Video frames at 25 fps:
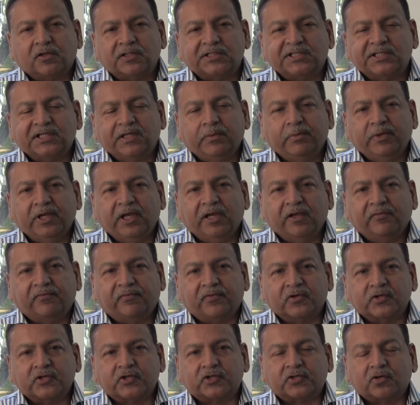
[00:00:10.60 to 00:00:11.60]
or CBA
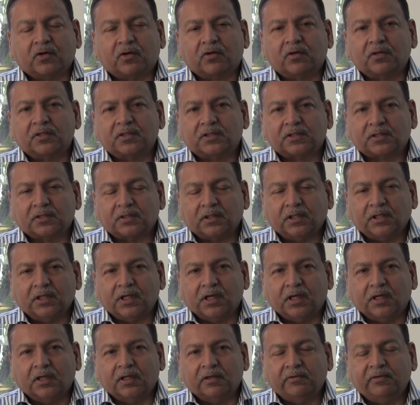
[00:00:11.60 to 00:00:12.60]
for short,
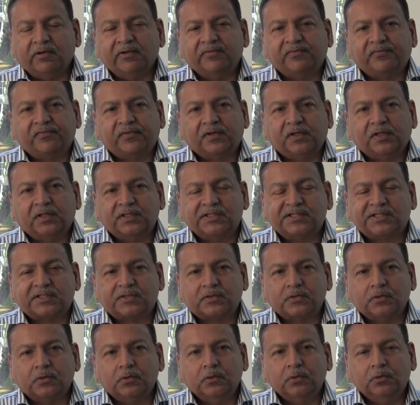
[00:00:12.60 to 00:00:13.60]
refers
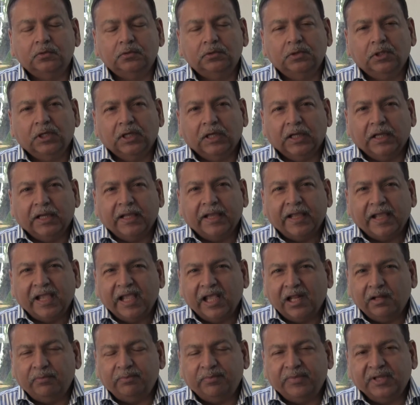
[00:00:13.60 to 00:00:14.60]
to
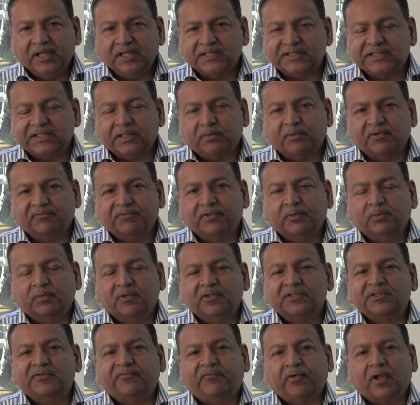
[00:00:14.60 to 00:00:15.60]
helping some of the
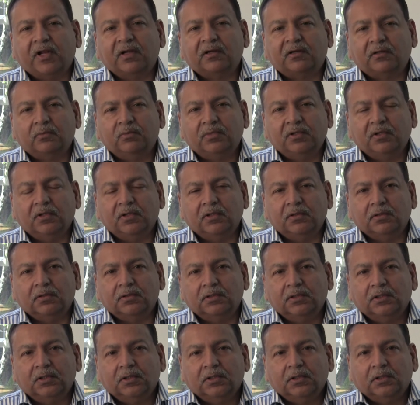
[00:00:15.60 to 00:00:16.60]
most
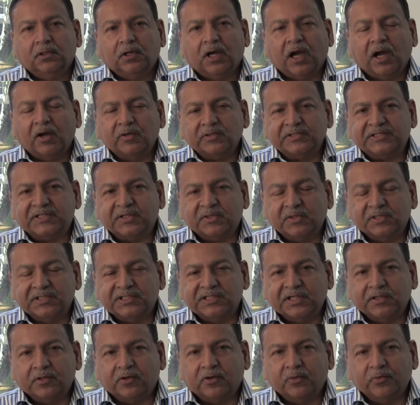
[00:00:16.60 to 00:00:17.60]
vulnerable
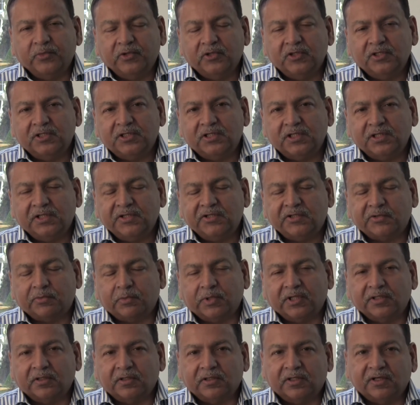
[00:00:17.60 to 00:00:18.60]
households and communities,
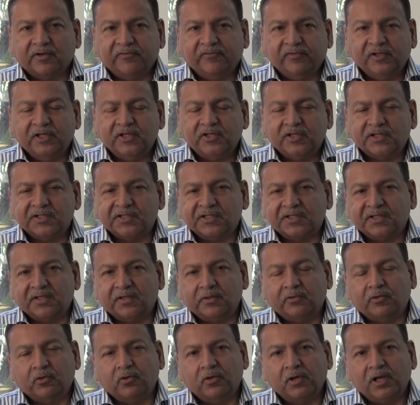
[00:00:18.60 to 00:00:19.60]
whether they're villages
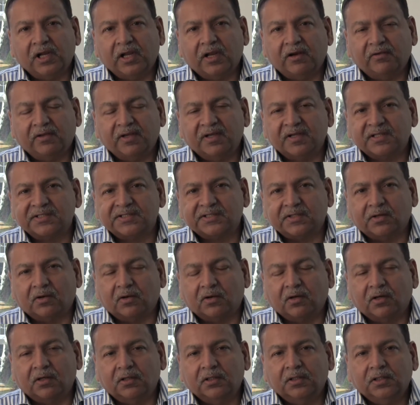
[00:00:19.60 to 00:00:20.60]
in rural areas
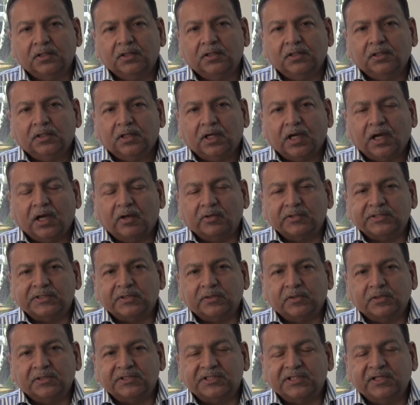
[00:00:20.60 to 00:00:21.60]
or
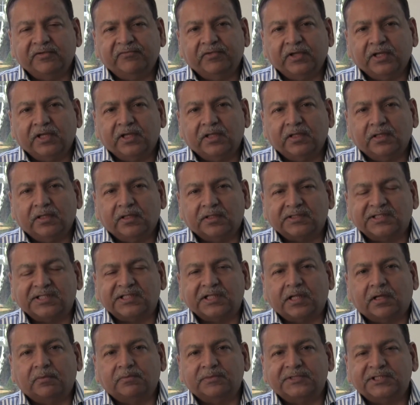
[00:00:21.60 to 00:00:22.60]
households living in
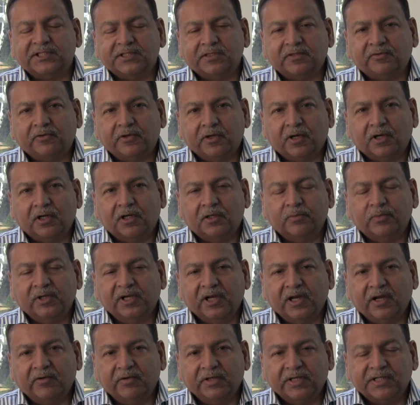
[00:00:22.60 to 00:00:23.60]
slums in
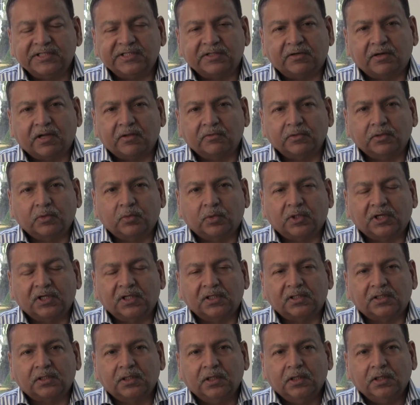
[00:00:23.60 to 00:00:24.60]
urban areas around the
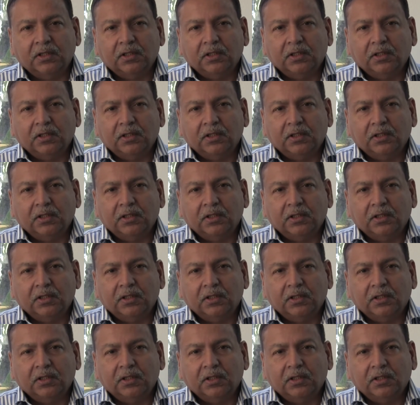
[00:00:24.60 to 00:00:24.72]
world,